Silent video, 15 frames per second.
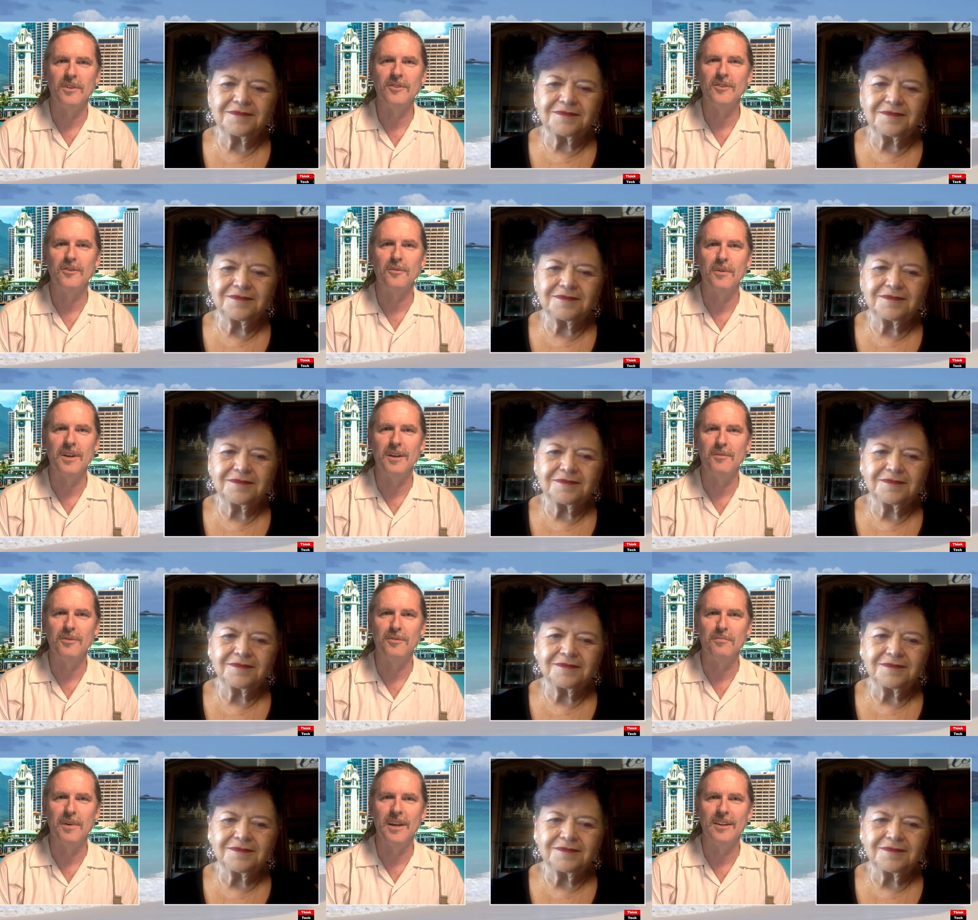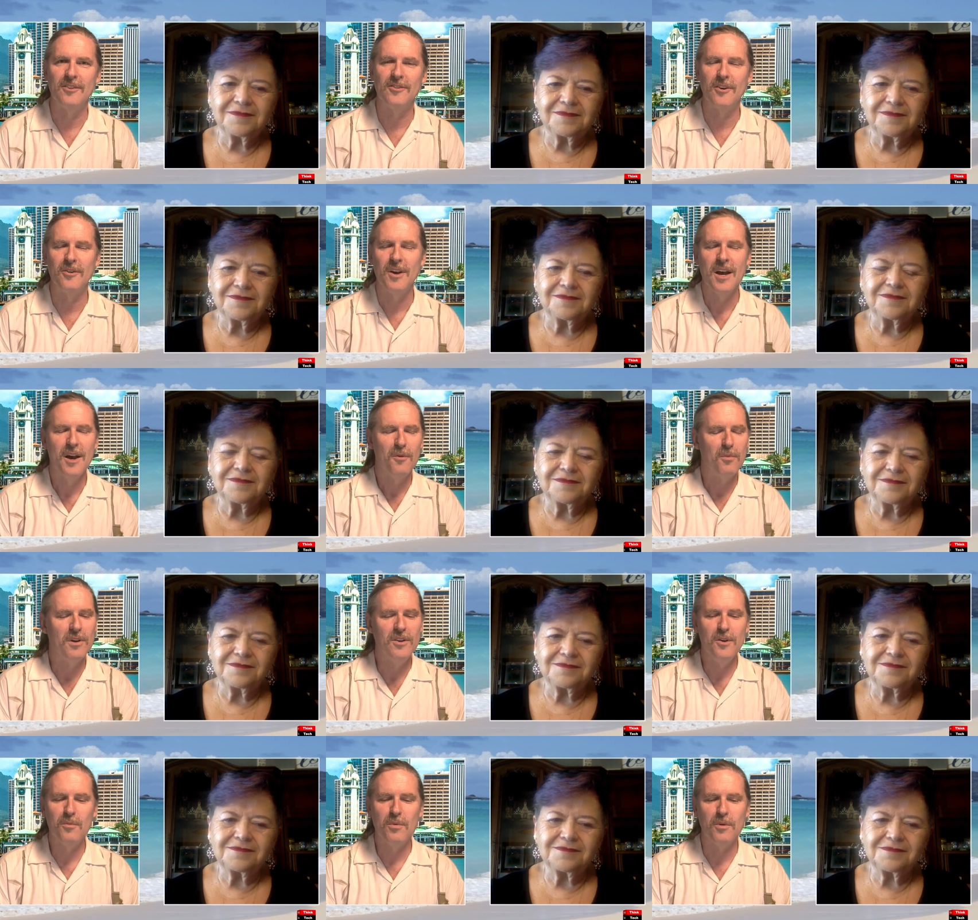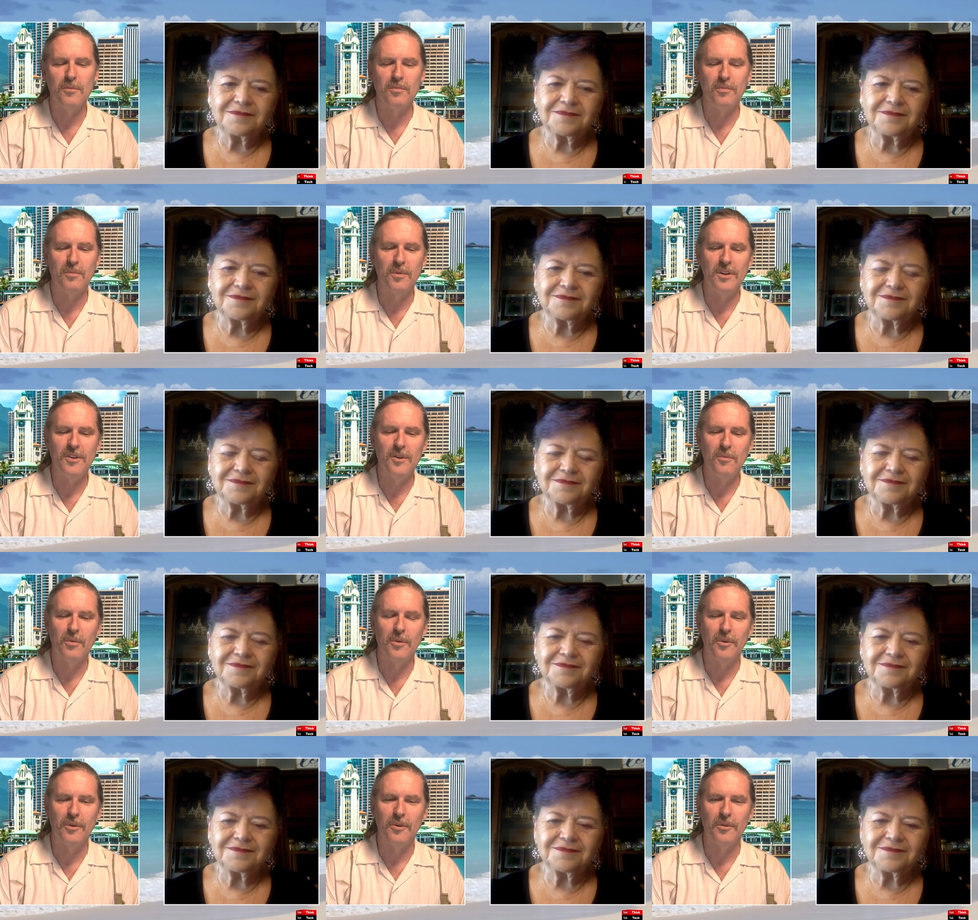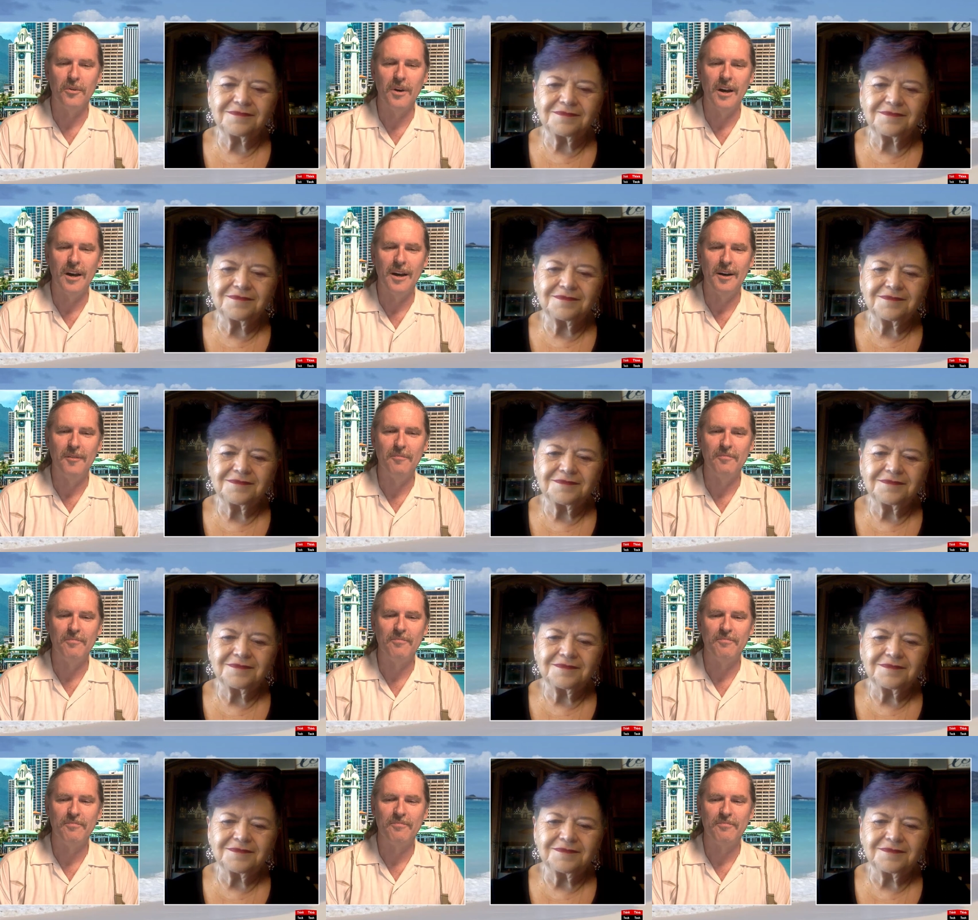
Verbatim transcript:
Speaker 1: This is the way he was made. So when you were, when you were, um,